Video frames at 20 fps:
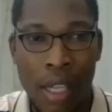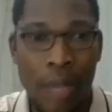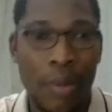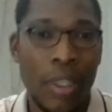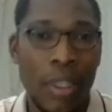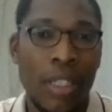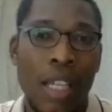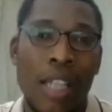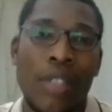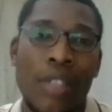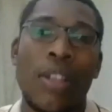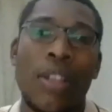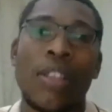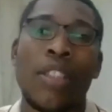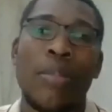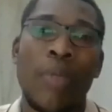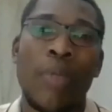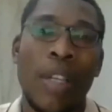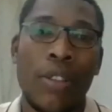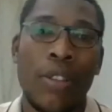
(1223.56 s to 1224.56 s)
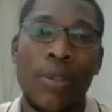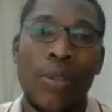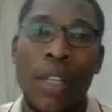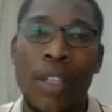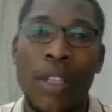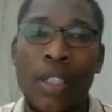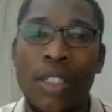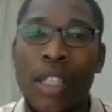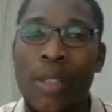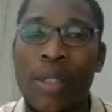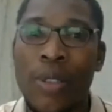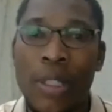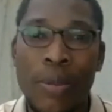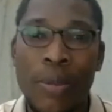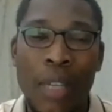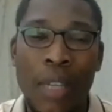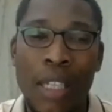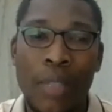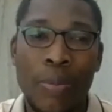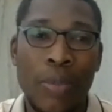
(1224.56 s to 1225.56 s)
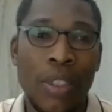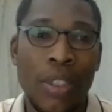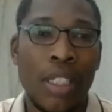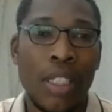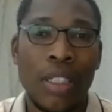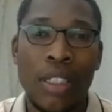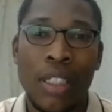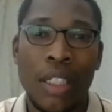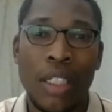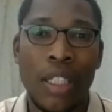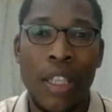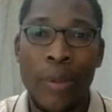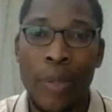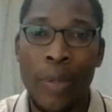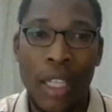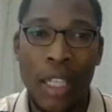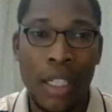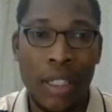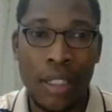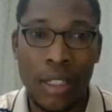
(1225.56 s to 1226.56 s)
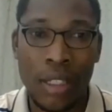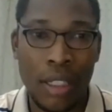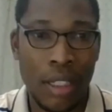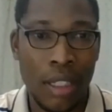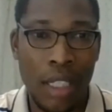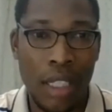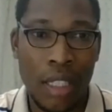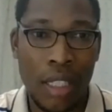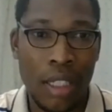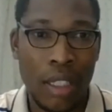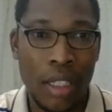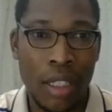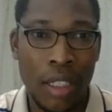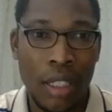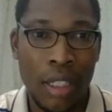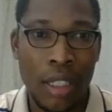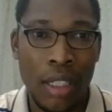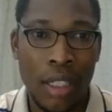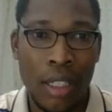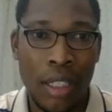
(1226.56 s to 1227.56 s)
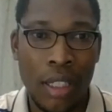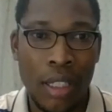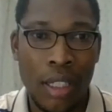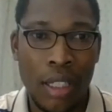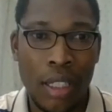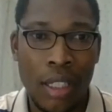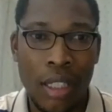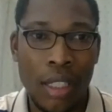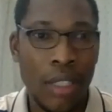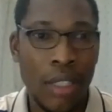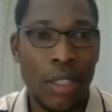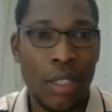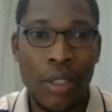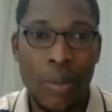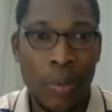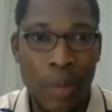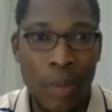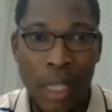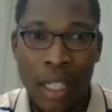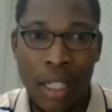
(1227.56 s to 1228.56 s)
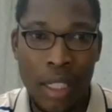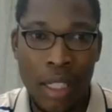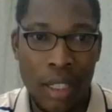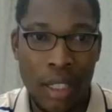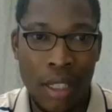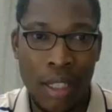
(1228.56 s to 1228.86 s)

mean, I studied microbiology and did my PhD in chemical engineering. It doesn't matter.